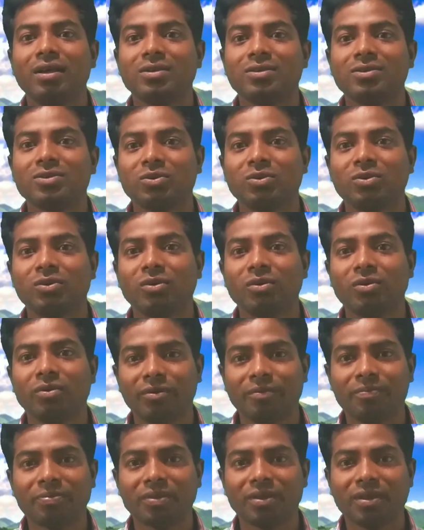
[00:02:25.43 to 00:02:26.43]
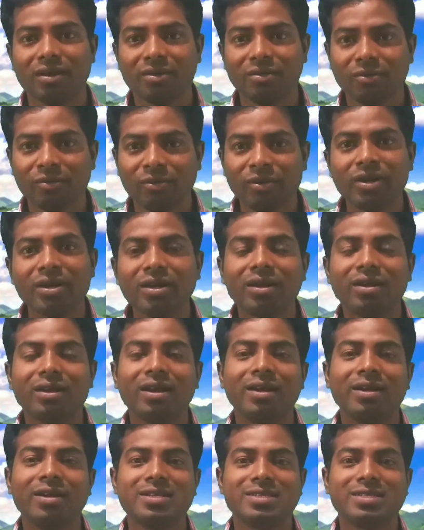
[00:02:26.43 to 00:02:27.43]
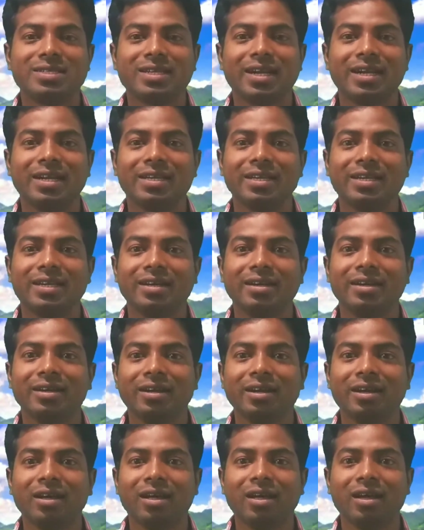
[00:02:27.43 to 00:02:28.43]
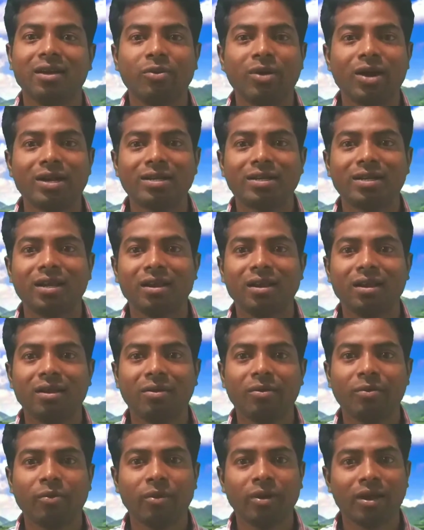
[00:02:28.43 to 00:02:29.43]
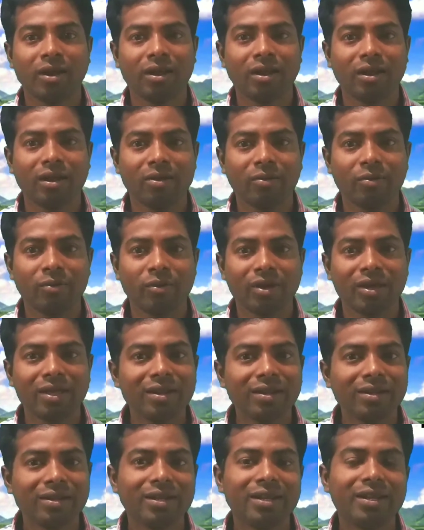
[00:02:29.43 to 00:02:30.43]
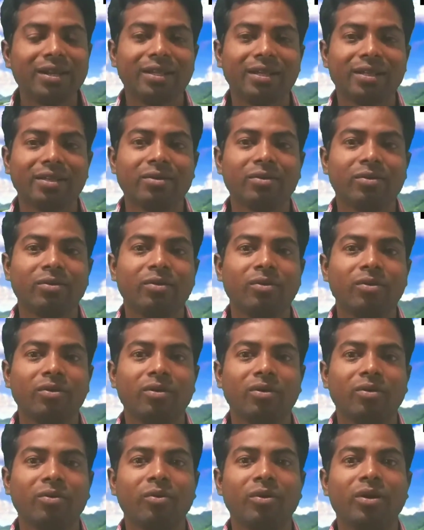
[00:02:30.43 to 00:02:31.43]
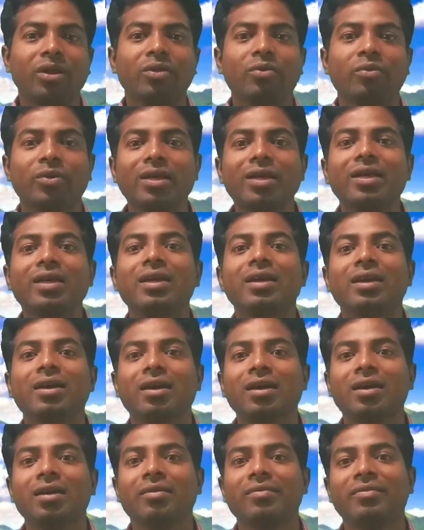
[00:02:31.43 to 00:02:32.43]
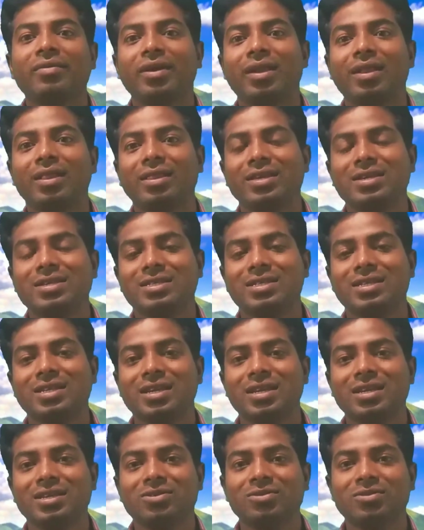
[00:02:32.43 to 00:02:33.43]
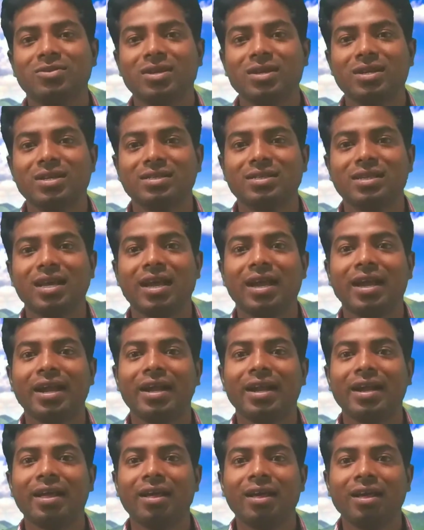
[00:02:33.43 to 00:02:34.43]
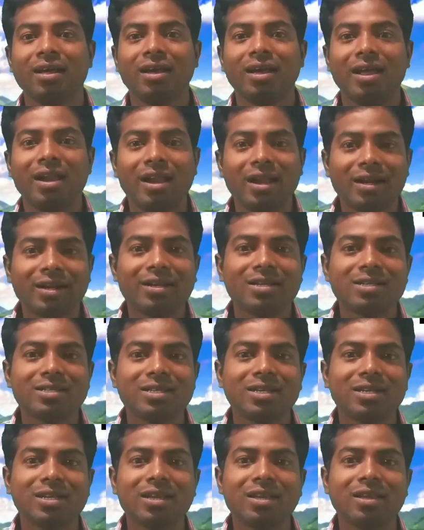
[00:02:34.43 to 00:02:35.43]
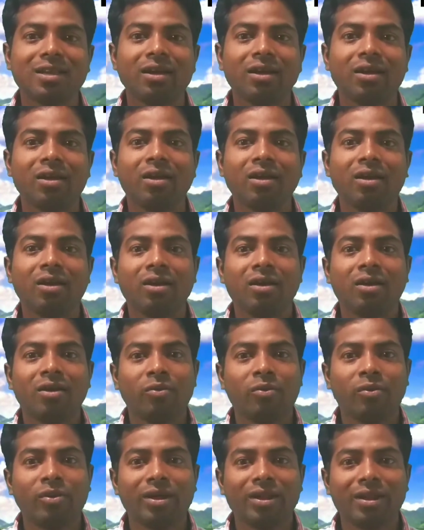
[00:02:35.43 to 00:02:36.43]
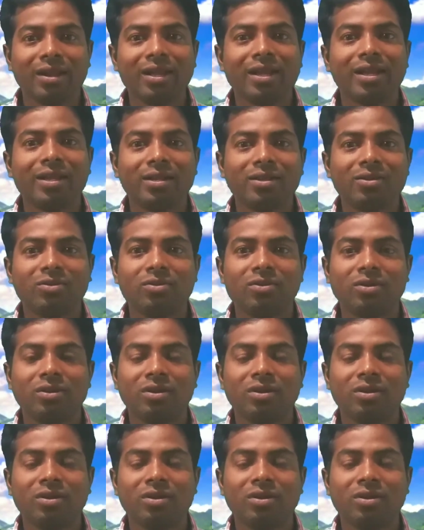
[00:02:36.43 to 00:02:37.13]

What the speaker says: So we understand here, water where we drink when we feel thirsty, students, and electricity we need